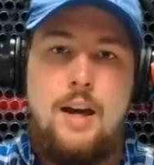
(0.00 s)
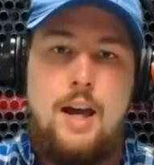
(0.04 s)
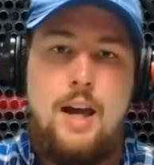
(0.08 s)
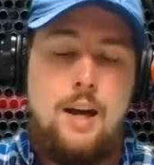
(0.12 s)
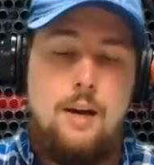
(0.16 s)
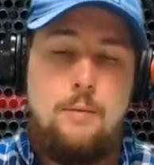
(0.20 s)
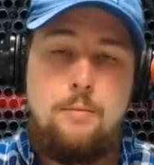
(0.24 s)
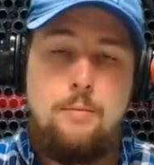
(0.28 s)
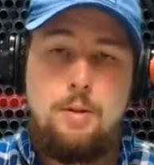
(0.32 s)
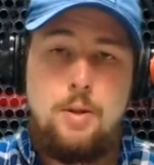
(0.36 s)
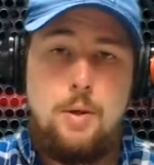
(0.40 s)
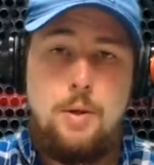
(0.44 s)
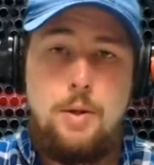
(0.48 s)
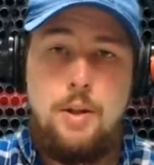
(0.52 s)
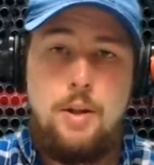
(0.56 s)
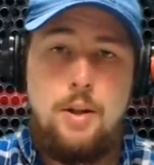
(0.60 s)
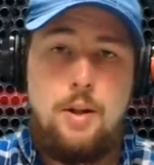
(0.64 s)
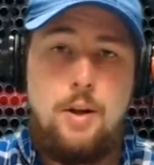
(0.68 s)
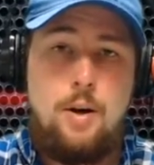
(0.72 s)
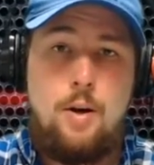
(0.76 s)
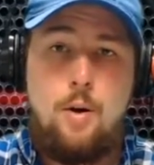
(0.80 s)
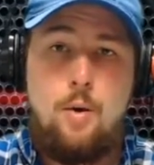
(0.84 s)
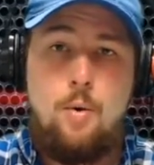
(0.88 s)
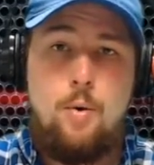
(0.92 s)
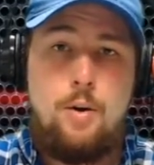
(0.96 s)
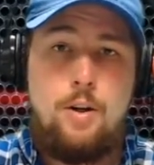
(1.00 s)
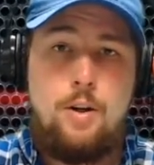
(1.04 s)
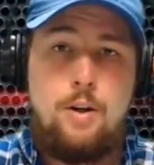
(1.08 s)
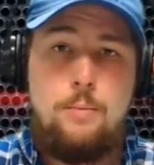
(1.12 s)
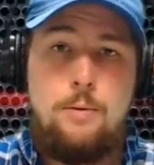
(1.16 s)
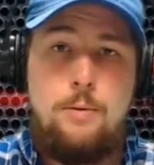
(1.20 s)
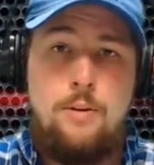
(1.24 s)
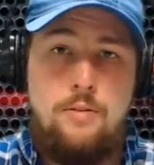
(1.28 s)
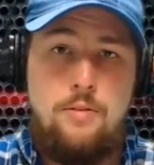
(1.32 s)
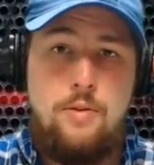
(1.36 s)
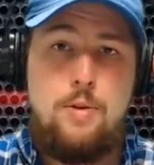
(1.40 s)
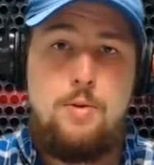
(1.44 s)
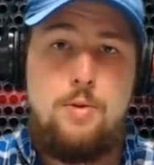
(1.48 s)
And I'm sure that there are going to
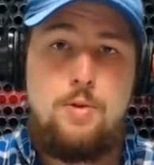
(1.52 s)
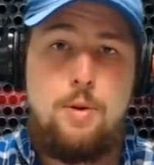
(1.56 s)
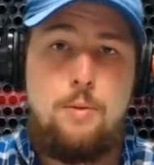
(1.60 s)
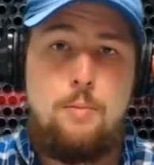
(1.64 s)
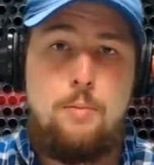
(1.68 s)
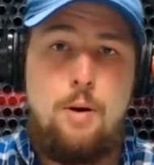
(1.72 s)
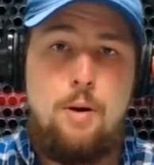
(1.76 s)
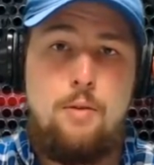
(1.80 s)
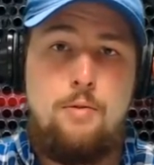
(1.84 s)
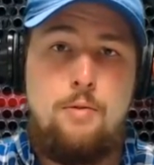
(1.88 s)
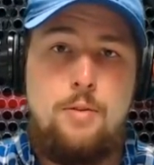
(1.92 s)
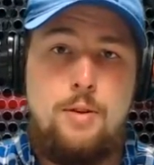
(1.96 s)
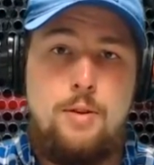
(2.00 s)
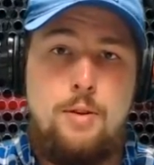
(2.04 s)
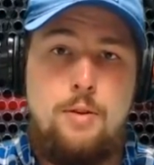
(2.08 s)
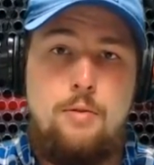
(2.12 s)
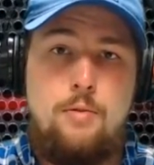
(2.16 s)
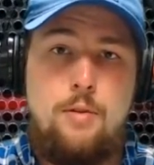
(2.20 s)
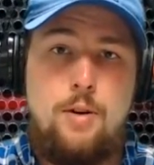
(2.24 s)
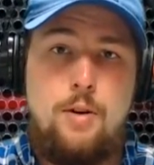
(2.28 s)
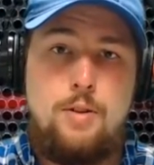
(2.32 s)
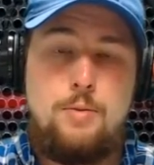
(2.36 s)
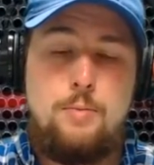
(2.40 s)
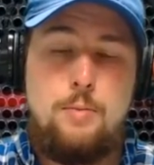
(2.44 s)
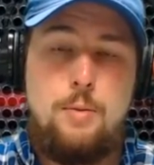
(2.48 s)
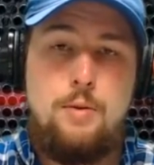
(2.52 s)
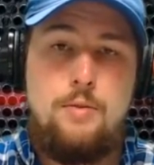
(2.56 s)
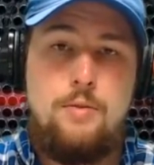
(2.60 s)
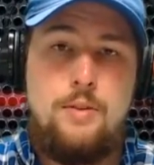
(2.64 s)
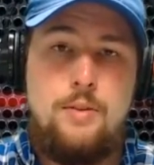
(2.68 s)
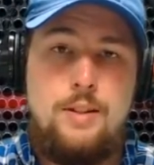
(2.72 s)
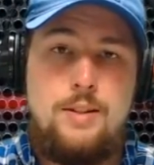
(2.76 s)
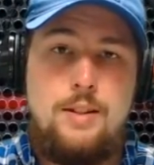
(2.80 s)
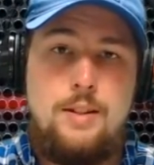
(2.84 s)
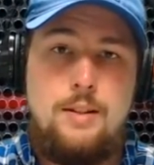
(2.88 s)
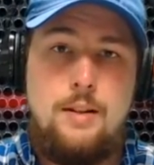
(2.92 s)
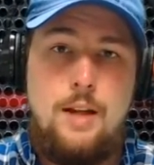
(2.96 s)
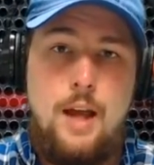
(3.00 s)
be future Marvel Universe
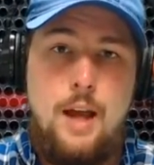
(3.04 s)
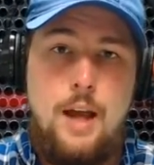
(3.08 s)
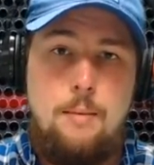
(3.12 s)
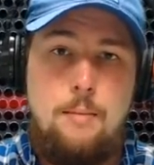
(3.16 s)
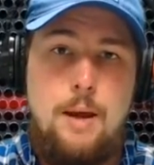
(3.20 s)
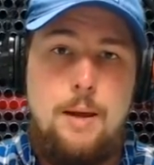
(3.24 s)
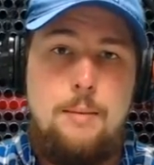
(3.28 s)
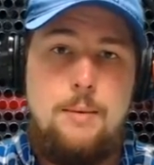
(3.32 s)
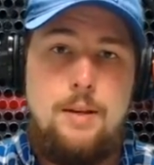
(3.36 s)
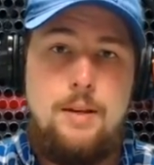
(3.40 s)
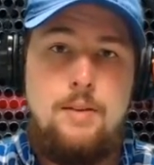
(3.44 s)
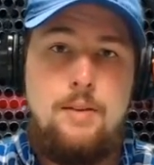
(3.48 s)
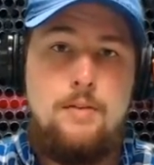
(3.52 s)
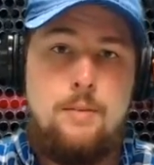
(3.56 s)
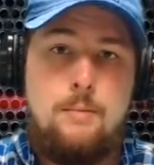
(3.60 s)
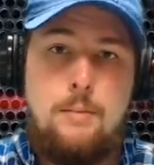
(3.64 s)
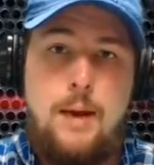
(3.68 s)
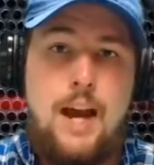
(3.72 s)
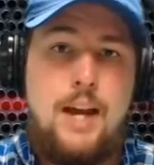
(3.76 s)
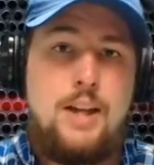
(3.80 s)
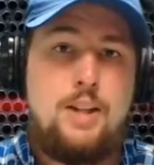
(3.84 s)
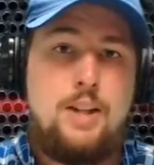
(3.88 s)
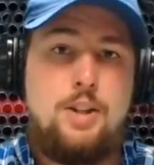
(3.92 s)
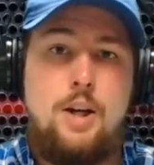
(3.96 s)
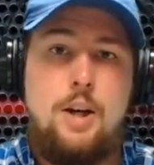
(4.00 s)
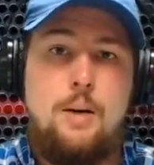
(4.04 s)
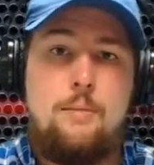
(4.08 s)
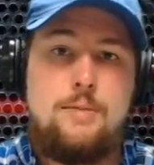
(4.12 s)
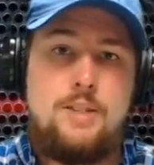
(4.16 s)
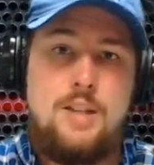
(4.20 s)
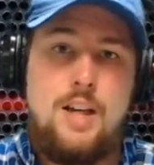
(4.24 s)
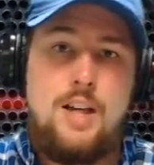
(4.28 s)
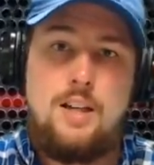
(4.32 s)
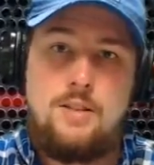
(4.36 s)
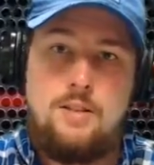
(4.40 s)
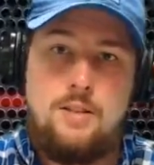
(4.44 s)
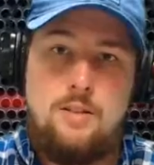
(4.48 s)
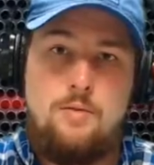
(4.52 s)
movies and, and maybe even
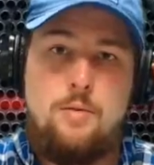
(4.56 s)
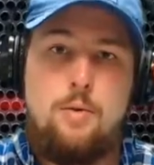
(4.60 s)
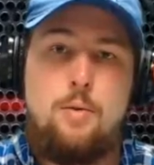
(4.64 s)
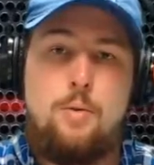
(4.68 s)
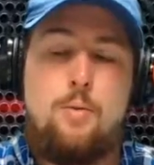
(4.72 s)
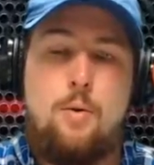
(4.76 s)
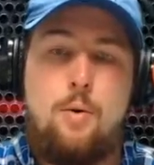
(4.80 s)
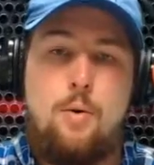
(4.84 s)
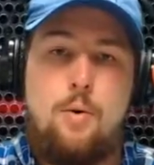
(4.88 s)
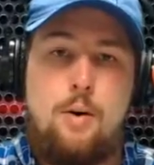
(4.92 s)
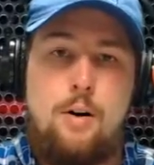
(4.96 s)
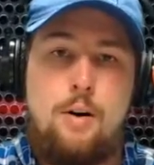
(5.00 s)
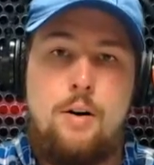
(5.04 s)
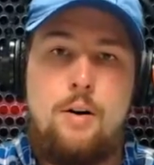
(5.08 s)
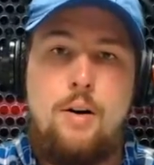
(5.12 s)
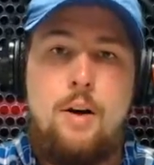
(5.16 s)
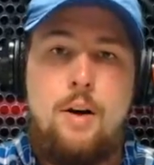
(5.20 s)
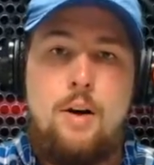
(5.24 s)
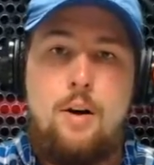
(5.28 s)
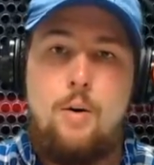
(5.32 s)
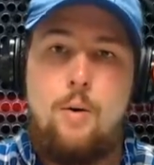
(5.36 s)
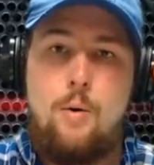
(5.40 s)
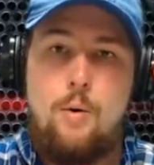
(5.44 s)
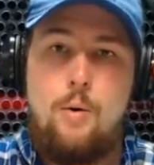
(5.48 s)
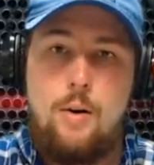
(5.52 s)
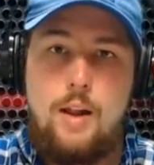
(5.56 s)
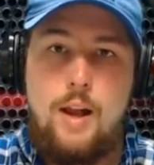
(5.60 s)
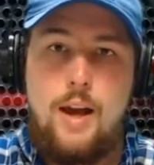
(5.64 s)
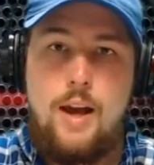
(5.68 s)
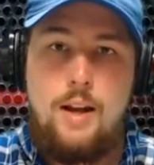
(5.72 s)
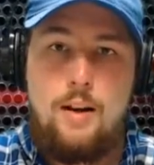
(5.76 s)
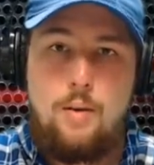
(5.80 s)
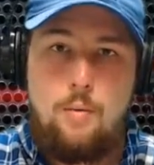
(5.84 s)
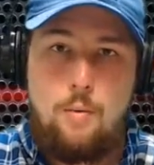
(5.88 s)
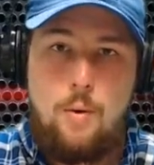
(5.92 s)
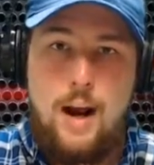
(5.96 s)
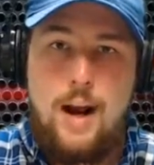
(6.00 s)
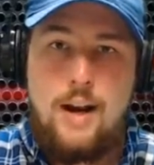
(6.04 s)
mashups like Civil War or
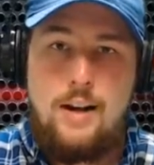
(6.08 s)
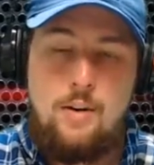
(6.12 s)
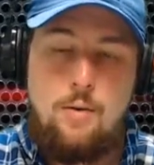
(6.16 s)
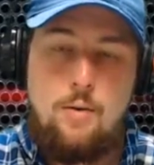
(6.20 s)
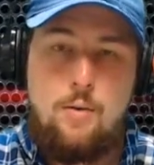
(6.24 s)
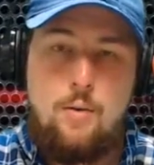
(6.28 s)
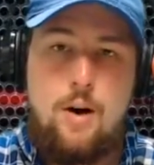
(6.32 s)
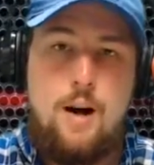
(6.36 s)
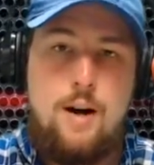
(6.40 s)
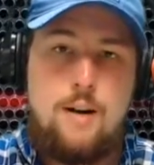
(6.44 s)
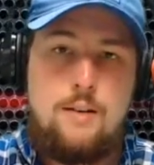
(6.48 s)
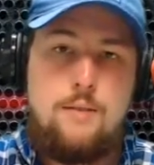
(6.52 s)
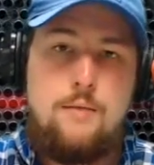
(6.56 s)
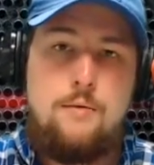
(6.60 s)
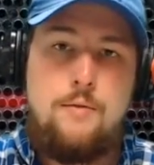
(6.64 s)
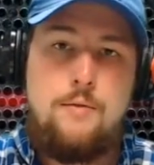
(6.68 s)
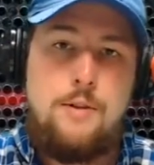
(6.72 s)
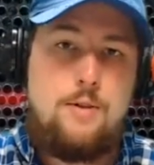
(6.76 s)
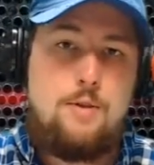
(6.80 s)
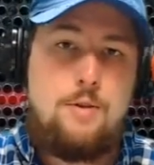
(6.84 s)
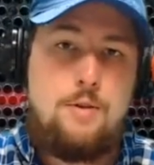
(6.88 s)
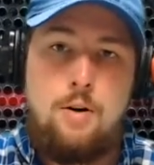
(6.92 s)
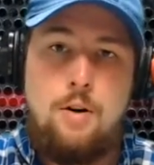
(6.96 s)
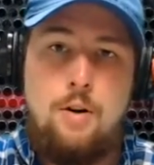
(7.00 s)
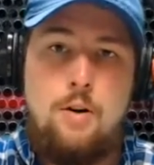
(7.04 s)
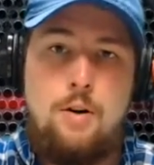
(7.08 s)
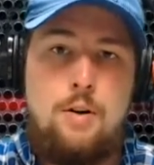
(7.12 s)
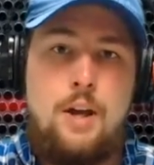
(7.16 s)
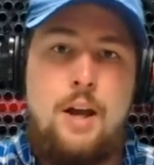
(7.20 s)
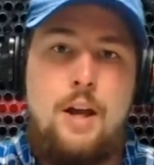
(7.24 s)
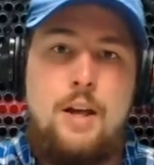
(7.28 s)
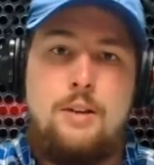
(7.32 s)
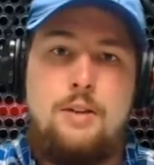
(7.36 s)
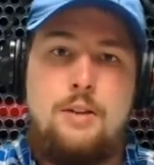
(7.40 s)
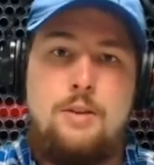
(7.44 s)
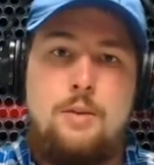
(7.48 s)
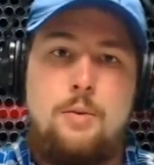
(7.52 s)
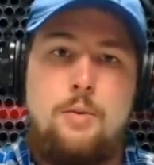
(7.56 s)
like Ragnarok that featured Hulk
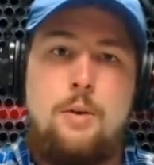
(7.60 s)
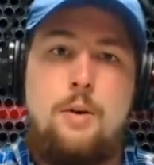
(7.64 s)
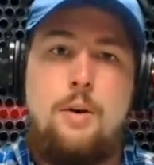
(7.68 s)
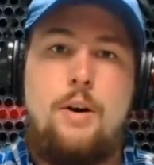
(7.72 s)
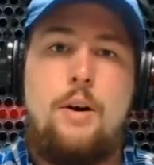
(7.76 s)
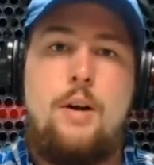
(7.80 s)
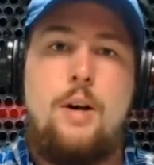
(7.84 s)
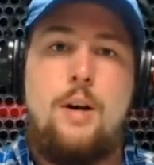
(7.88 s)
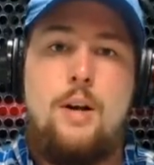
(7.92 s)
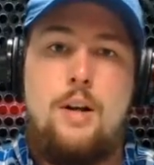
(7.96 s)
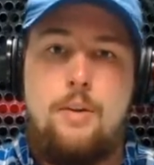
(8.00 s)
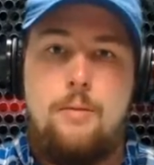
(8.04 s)
and Thor.